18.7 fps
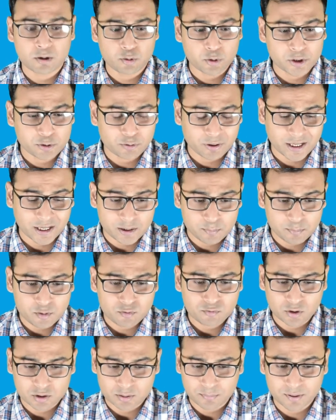going to help you
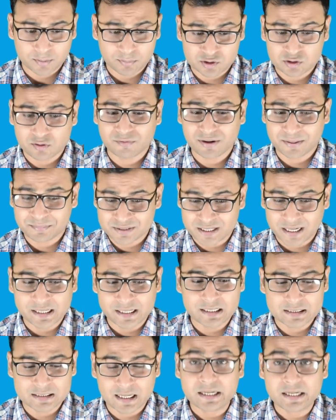for the purpose of website
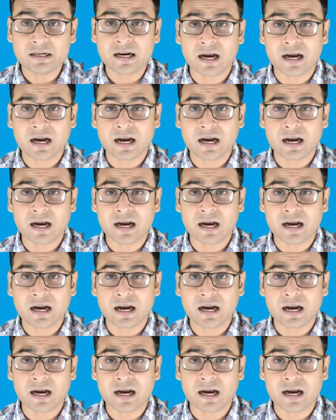design,